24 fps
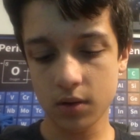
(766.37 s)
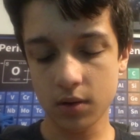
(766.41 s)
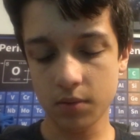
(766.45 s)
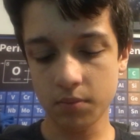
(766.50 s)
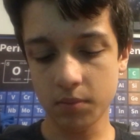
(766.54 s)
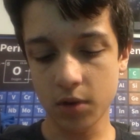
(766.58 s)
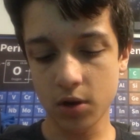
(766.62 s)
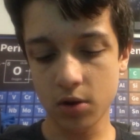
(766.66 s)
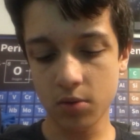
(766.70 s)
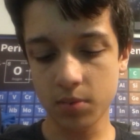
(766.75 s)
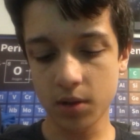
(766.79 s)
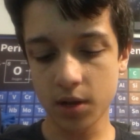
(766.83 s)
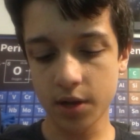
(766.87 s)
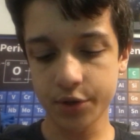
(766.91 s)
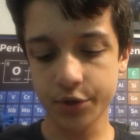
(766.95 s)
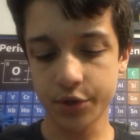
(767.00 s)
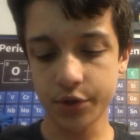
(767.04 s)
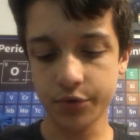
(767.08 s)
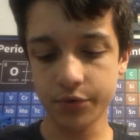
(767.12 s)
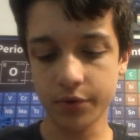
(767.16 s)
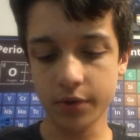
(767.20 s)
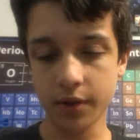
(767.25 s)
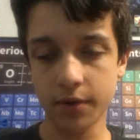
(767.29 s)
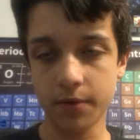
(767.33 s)
Mirror blocks
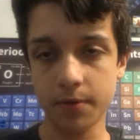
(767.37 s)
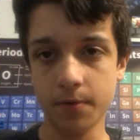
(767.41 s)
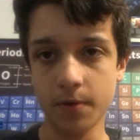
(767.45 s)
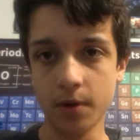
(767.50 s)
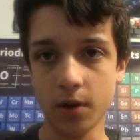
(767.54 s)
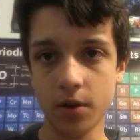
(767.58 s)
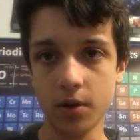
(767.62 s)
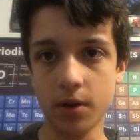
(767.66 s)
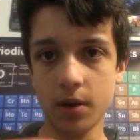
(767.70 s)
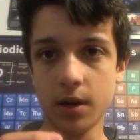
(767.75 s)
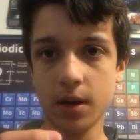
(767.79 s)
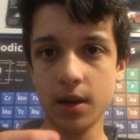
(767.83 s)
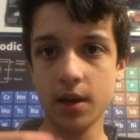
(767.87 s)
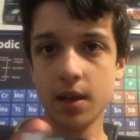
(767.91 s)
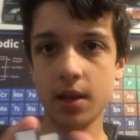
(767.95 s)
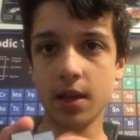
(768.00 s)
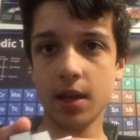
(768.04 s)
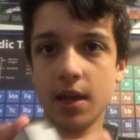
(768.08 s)
is really fun.